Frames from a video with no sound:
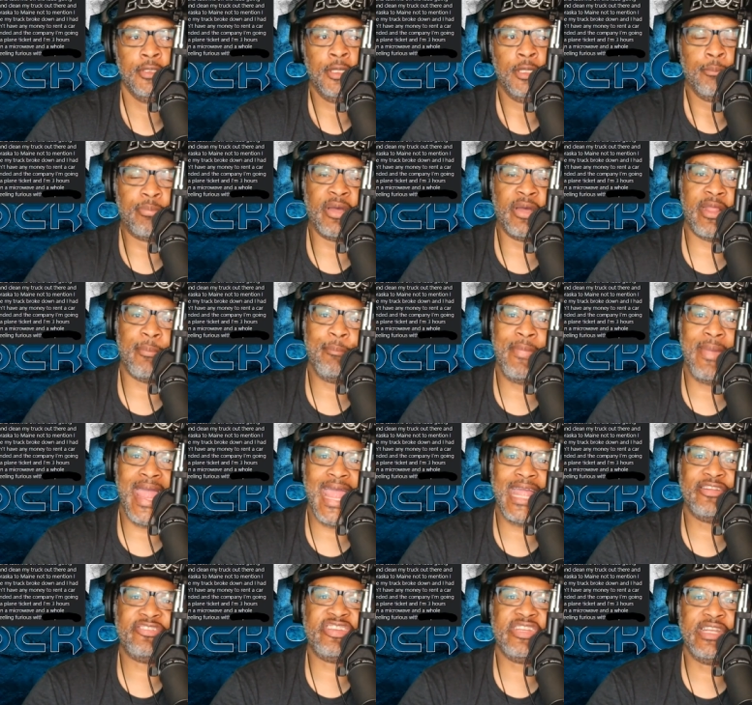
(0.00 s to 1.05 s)
But
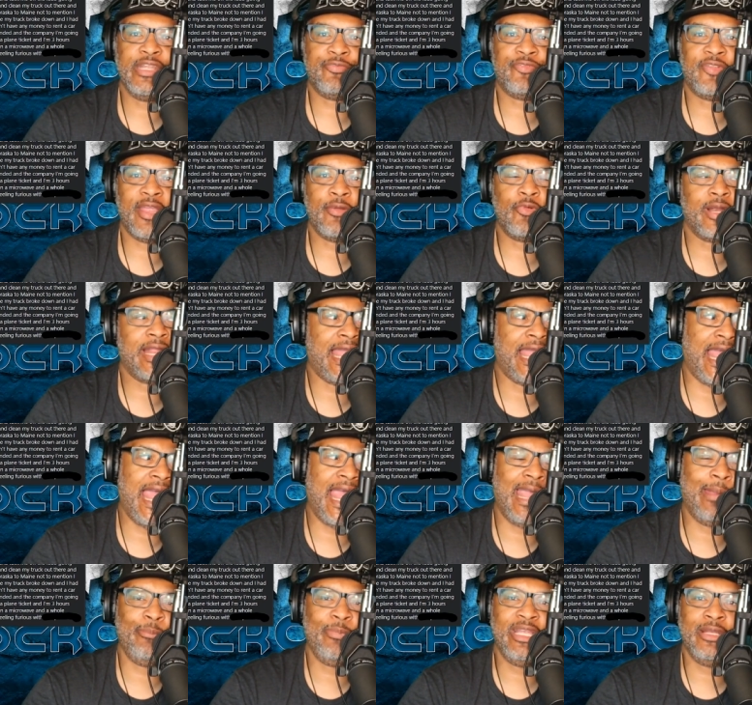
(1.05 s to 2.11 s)
imagine if they would have
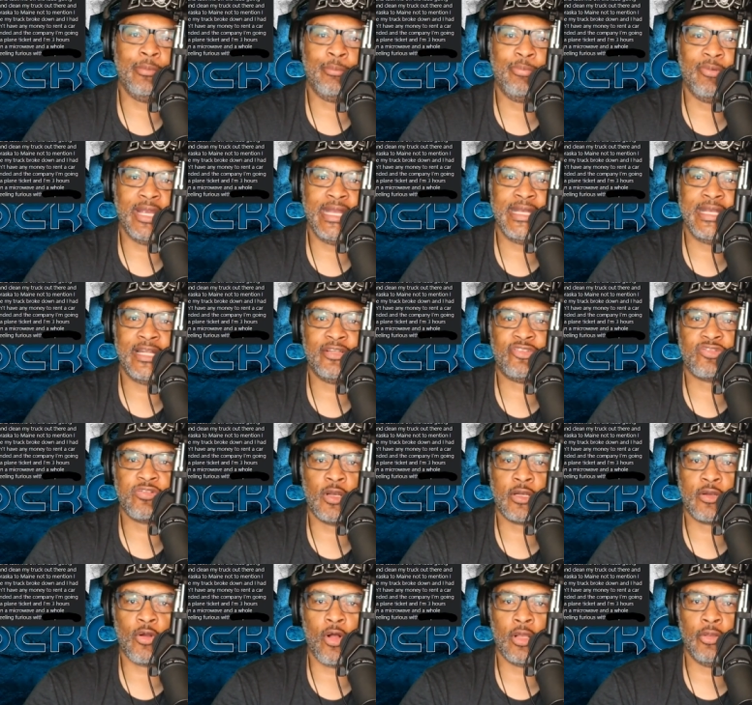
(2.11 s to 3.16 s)
had me to bring that
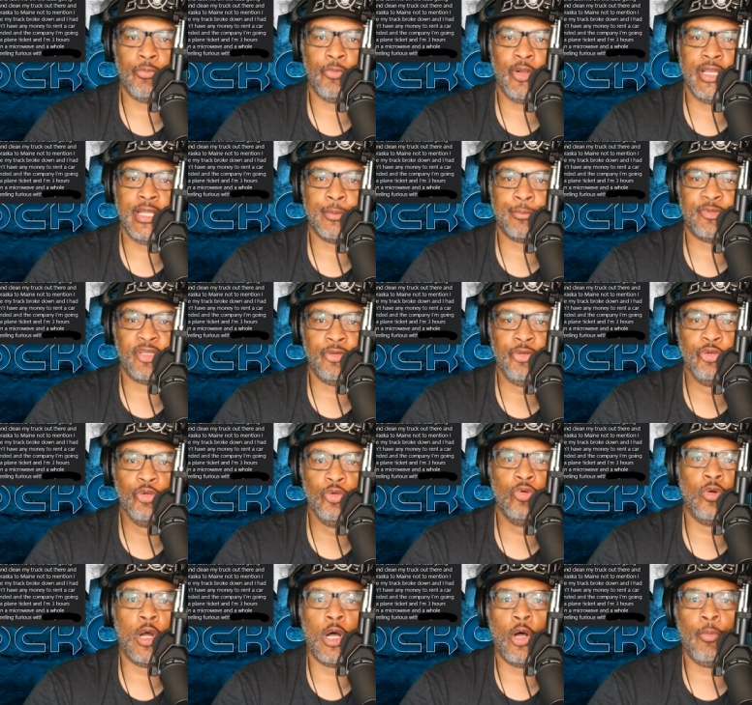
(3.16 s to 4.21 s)
truck all the way up to
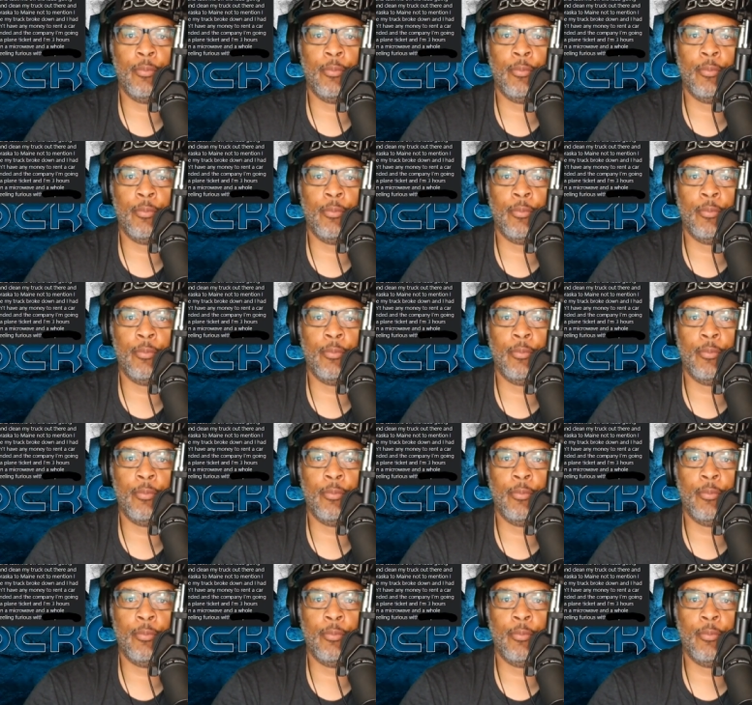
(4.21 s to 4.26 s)
New Ulm,